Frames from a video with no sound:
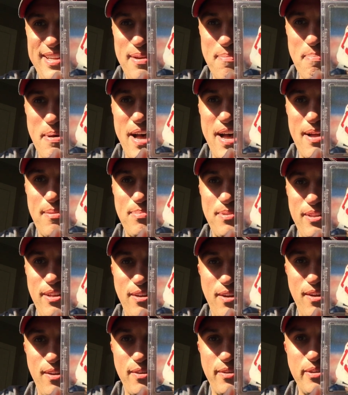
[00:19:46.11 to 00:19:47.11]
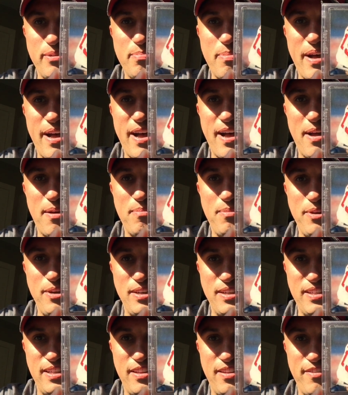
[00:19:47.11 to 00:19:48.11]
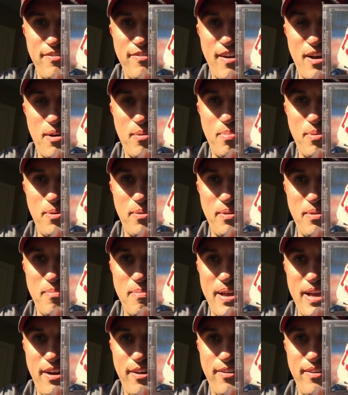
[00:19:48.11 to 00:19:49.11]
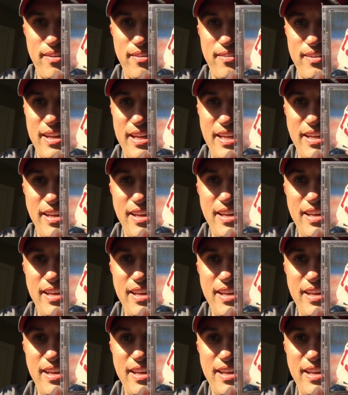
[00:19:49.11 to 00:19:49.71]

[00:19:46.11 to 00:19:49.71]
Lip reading: It pops. The colors pop. You can see the foul pole in the background. Like,